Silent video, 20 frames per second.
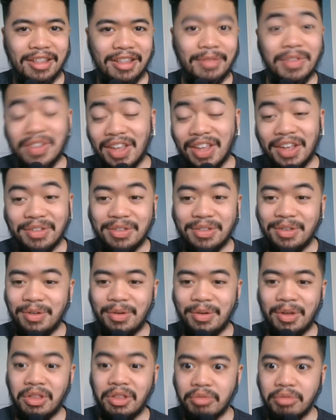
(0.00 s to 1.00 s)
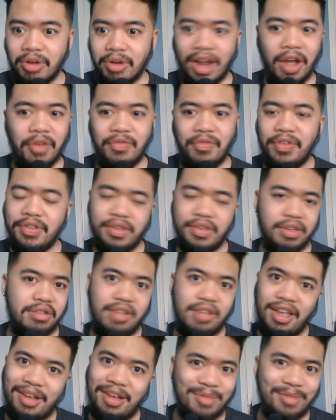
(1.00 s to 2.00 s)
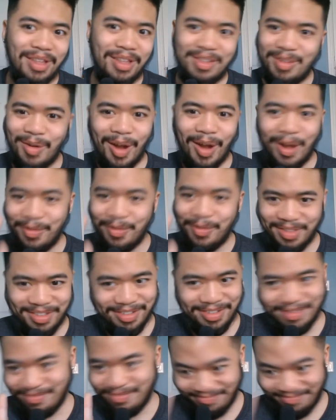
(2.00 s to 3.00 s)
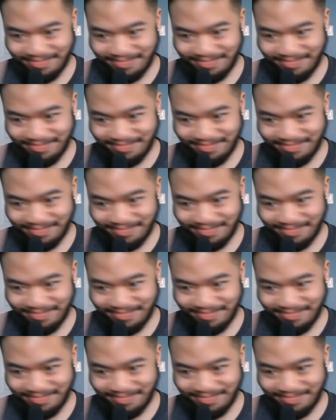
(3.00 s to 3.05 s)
I love the dance too. I love their outfits. Like damn, their outfits.